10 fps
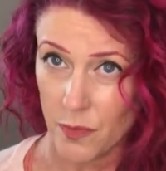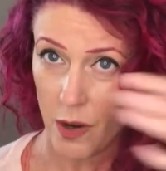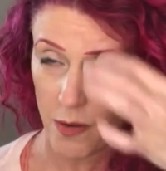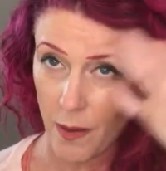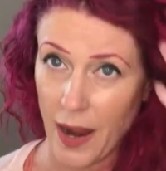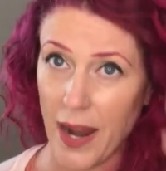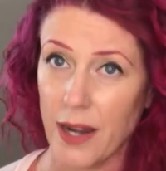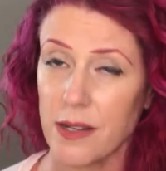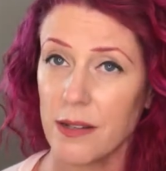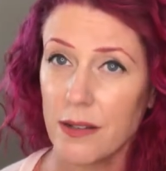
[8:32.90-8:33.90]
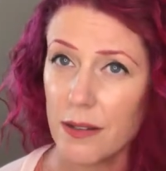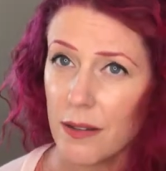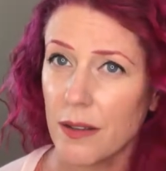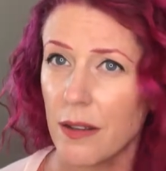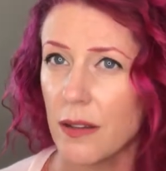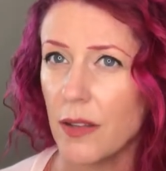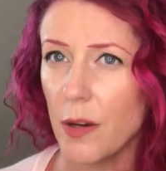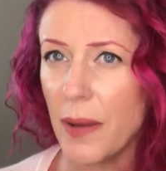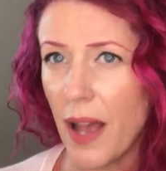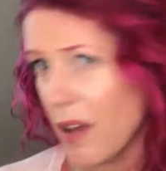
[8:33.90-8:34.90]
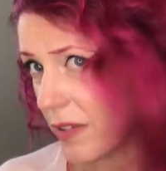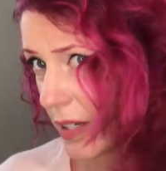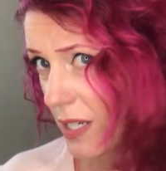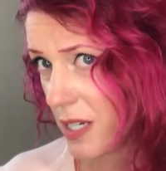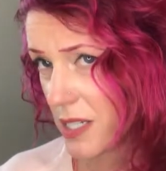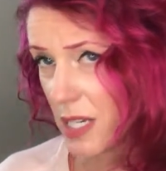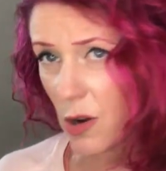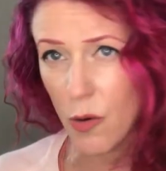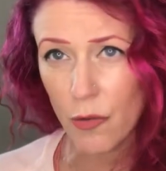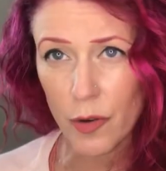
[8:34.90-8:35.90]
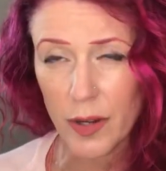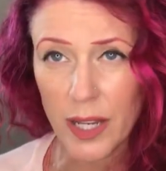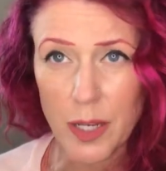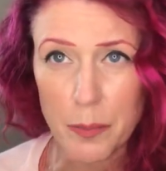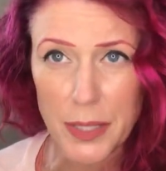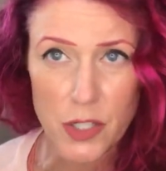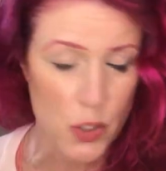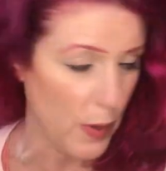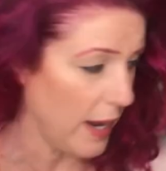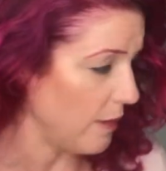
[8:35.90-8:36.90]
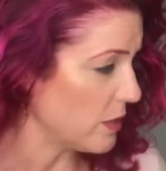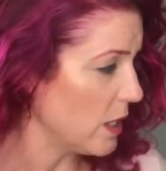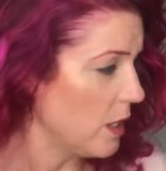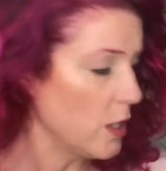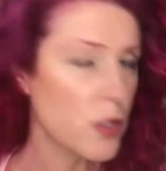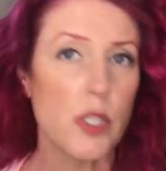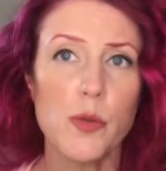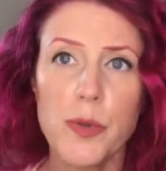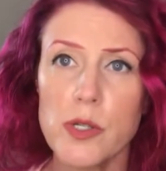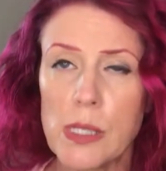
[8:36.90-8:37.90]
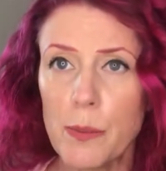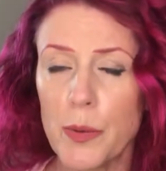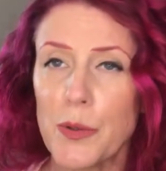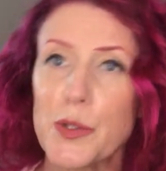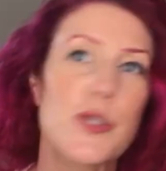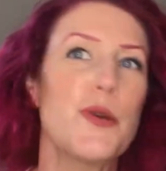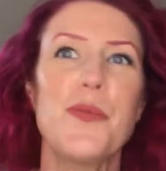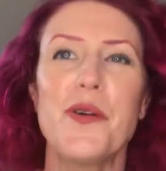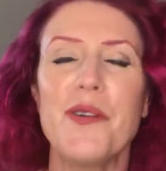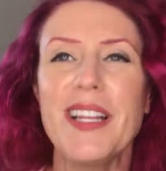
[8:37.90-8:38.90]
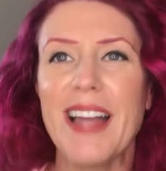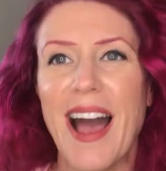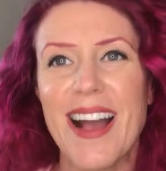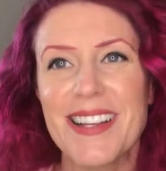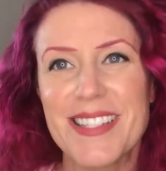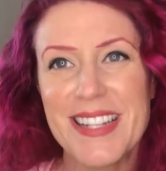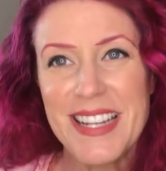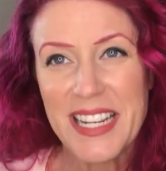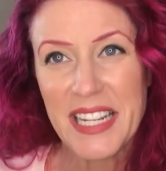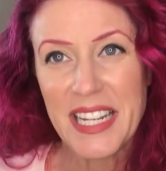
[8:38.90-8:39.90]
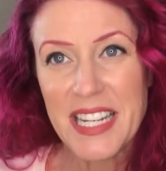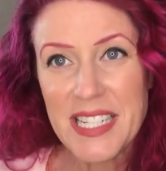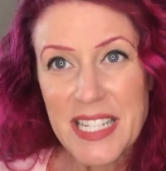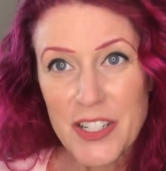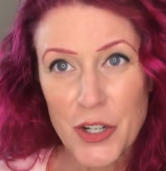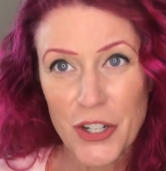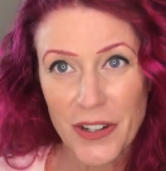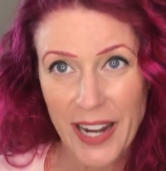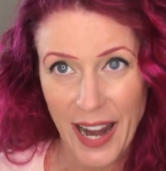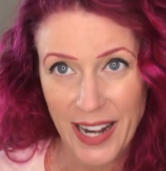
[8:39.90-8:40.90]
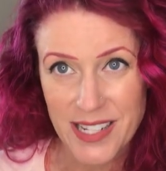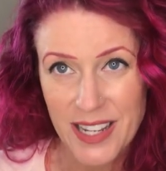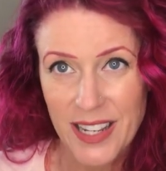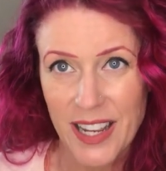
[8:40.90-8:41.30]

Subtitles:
All right, there we have it. Easy overnight beach waves. Super simple, super relaxed, easy to create.